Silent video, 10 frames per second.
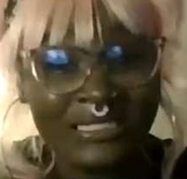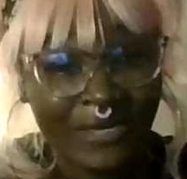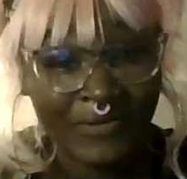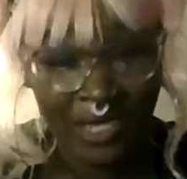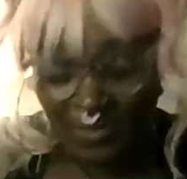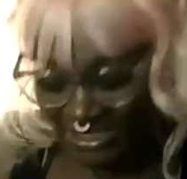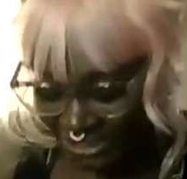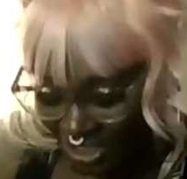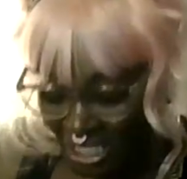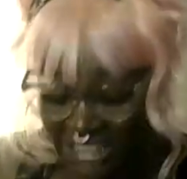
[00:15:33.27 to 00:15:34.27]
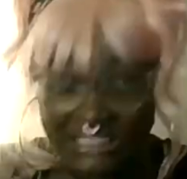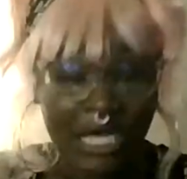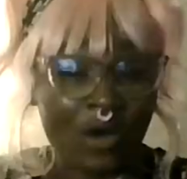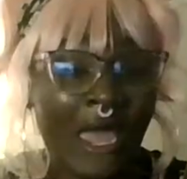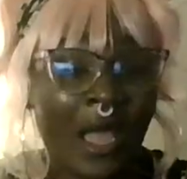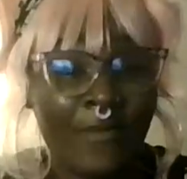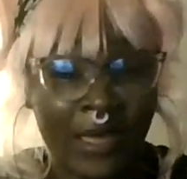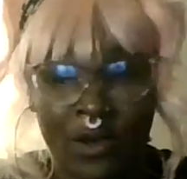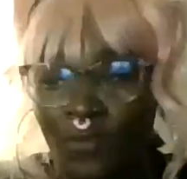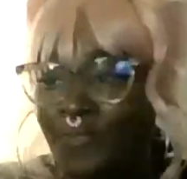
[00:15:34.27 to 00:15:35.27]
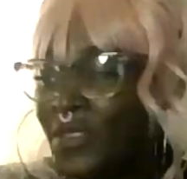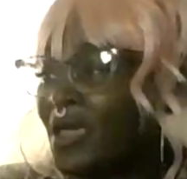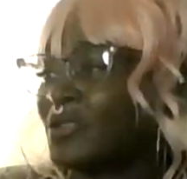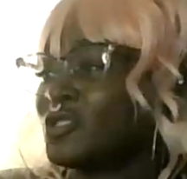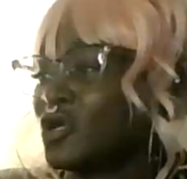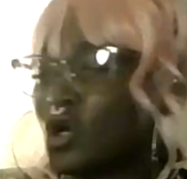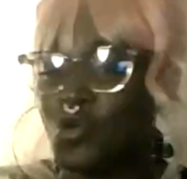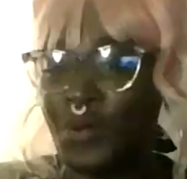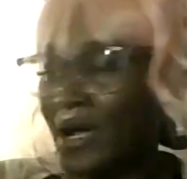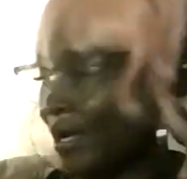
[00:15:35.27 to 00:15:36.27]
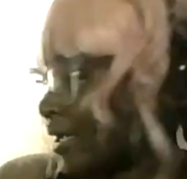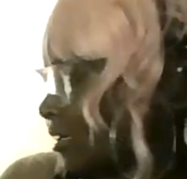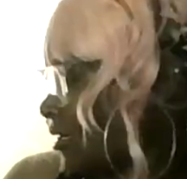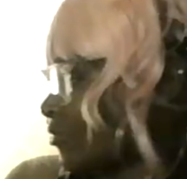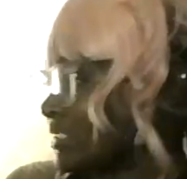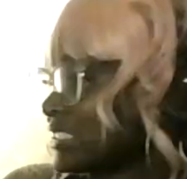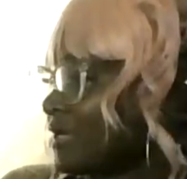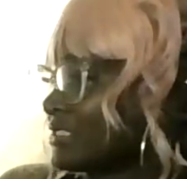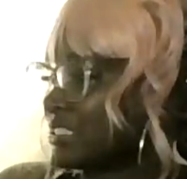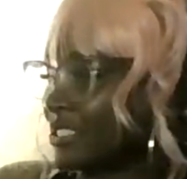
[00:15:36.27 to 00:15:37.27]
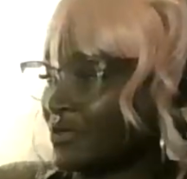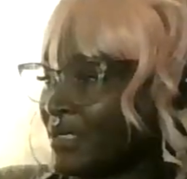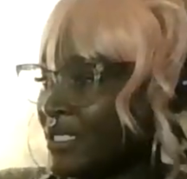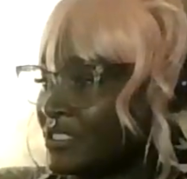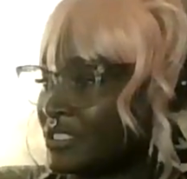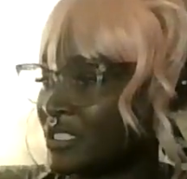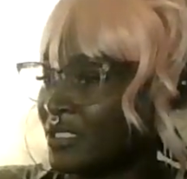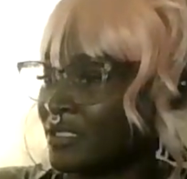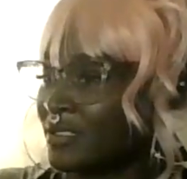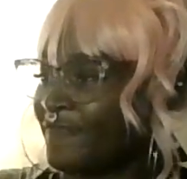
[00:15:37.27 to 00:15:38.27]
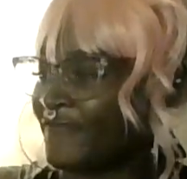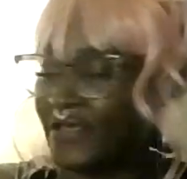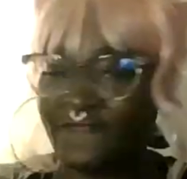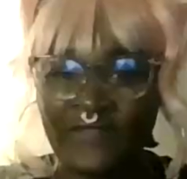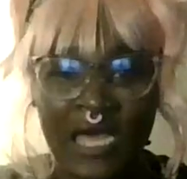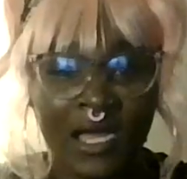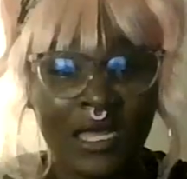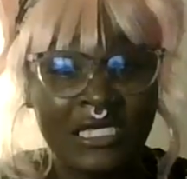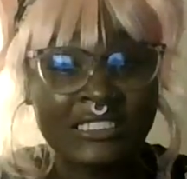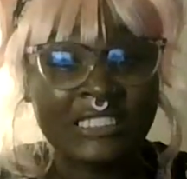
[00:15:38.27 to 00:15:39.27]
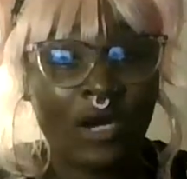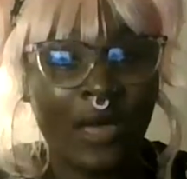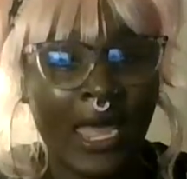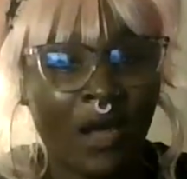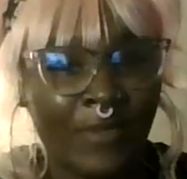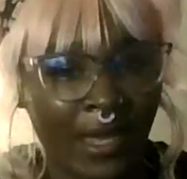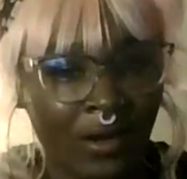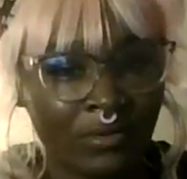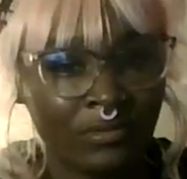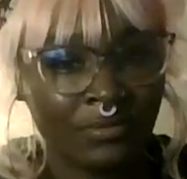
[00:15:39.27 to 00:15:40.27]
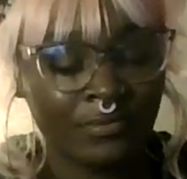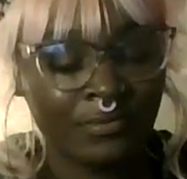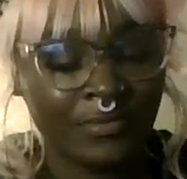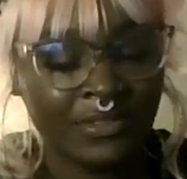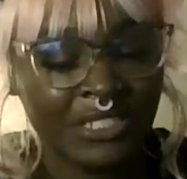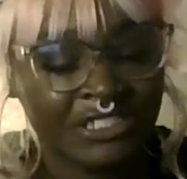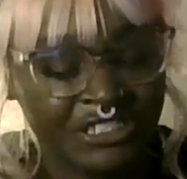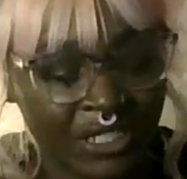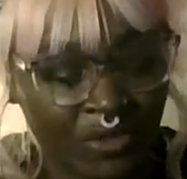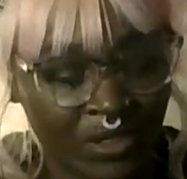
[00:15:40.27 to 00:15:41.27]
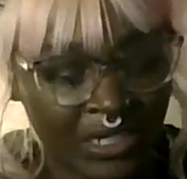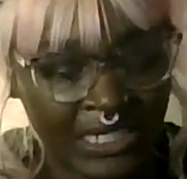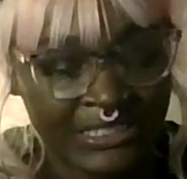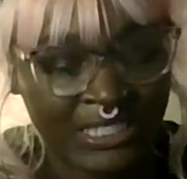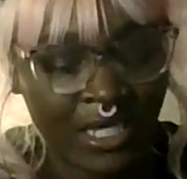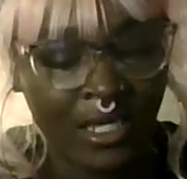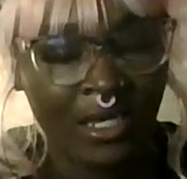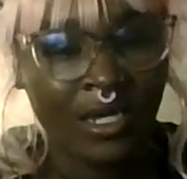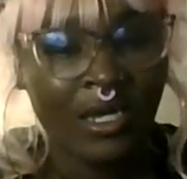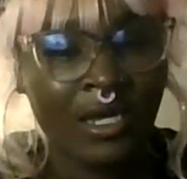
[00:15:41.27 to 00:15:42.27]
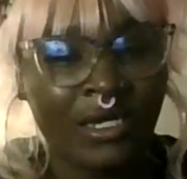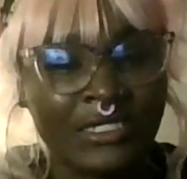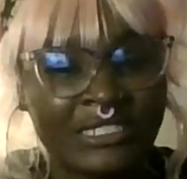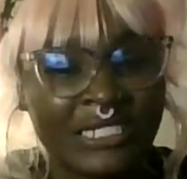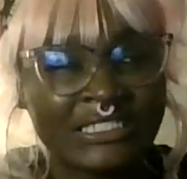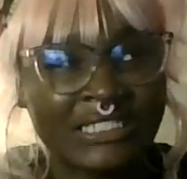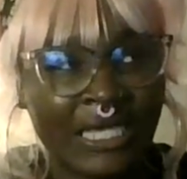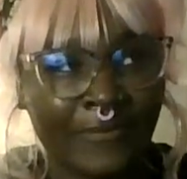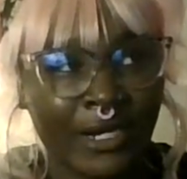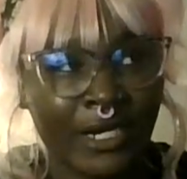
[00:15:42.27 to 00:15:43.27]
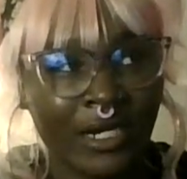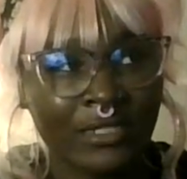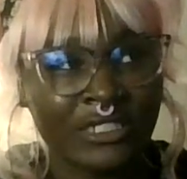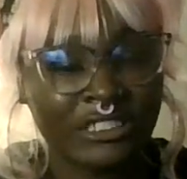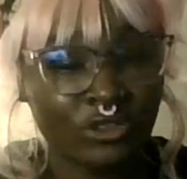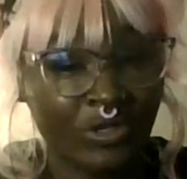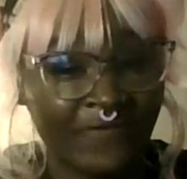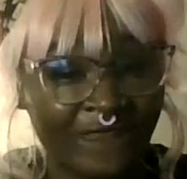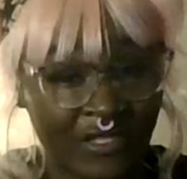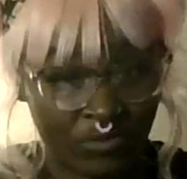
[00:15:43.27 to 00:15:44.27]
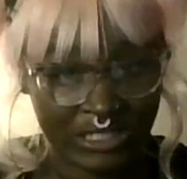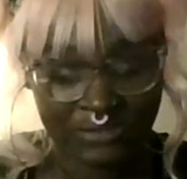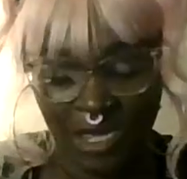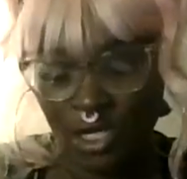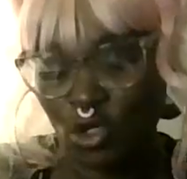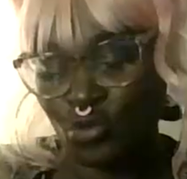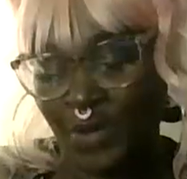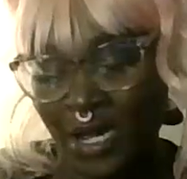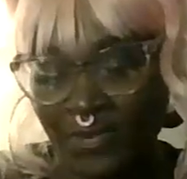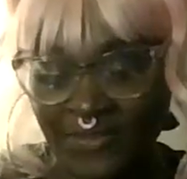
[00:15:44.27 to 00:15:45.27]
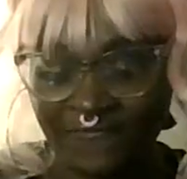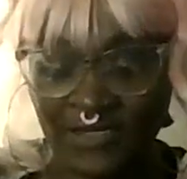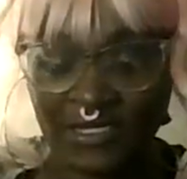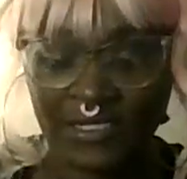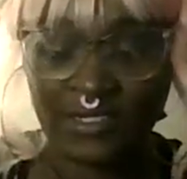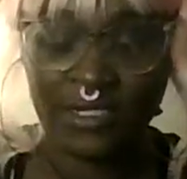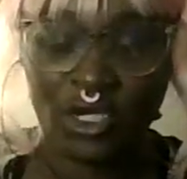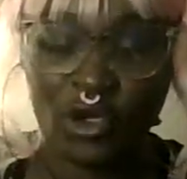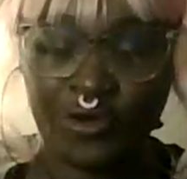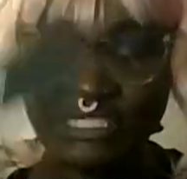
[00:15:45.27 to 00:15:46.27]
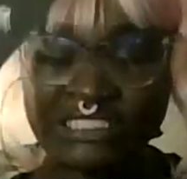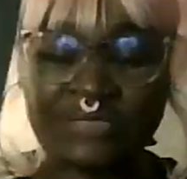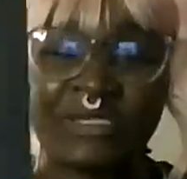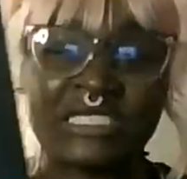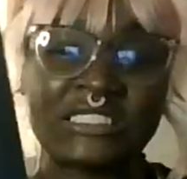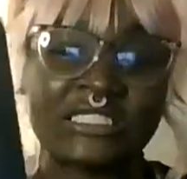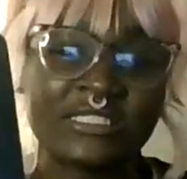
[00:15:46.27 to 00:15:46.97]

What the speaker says: I'm going to go, bitch. So, how about the coupon, return to sender, bitch. Fucking fly. So, how about the shit was December the 25th was my coupon, motherfucker. Christmas.